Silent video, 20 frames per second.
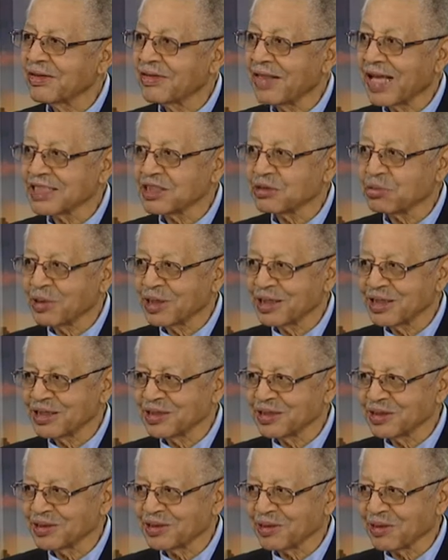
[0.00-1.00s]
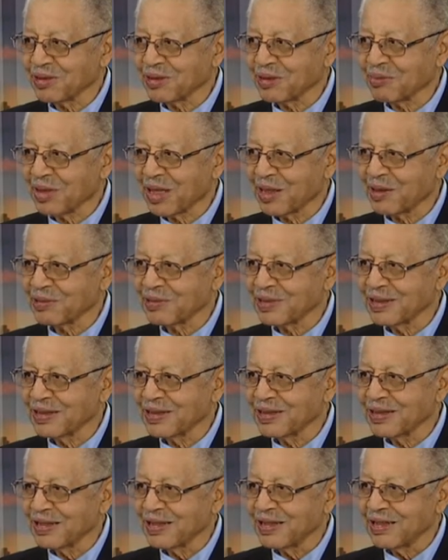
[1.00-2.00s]
That's what this is all about.
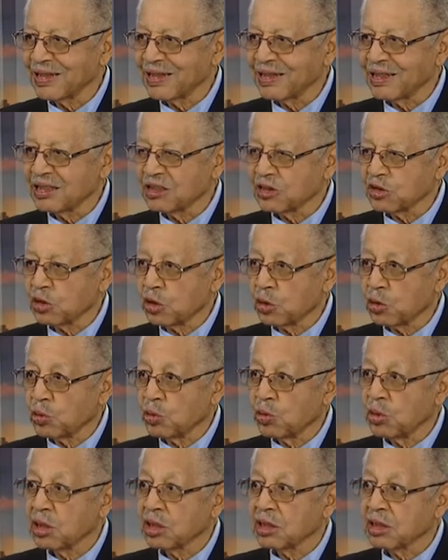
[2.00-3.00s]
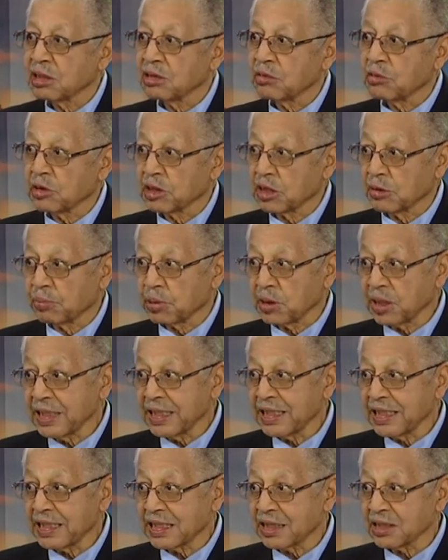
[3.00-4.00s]
So what the
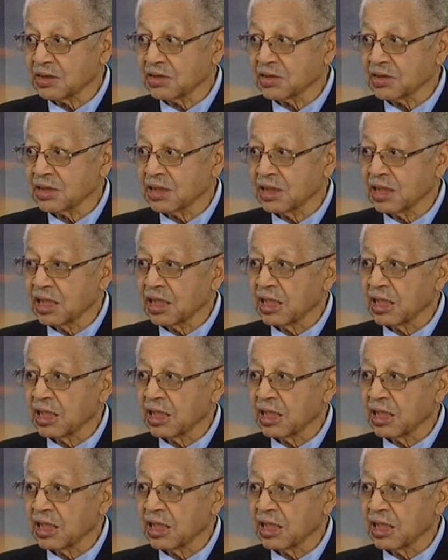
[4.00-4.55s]
plea is,